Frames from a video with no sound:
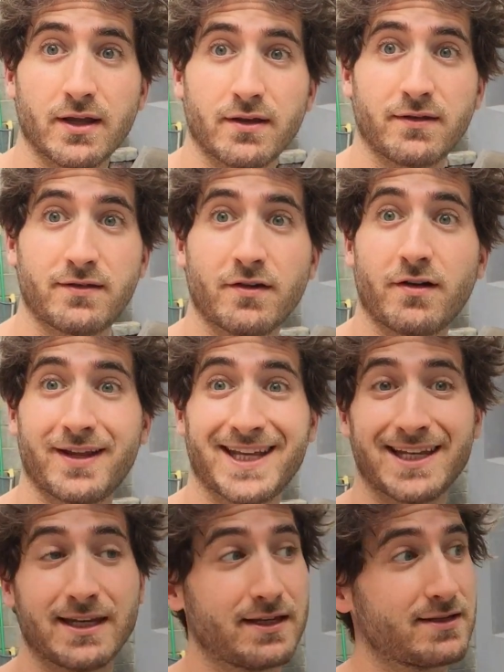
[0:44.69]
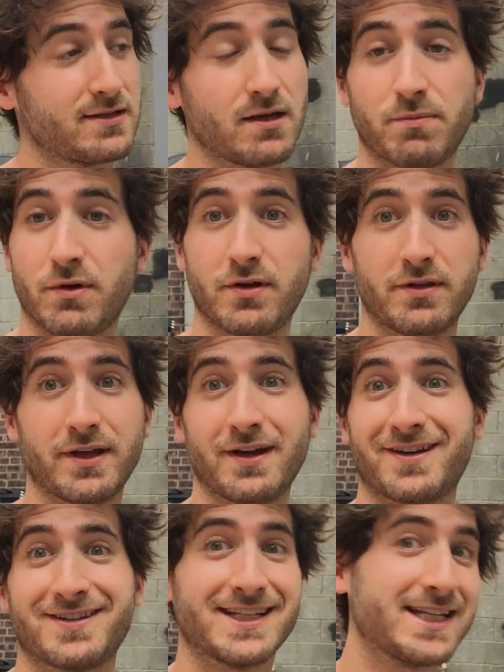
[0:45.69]
and start hitting us up on
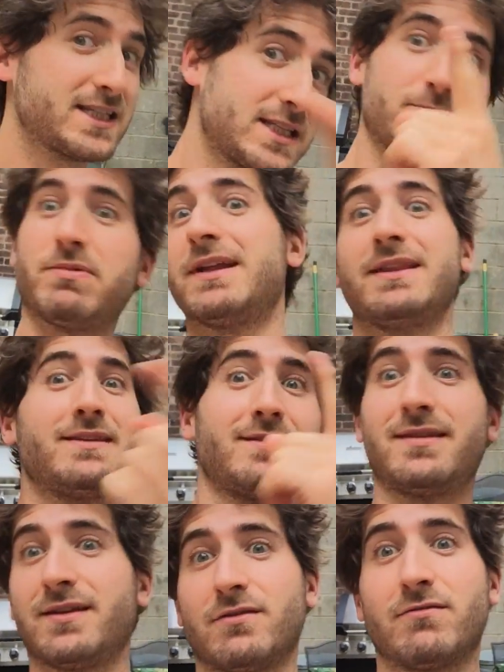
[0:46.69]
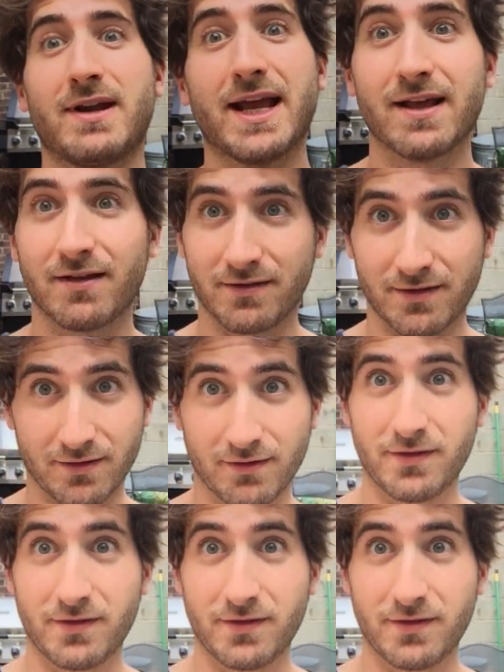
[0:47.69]
there, because let's spread this thing around.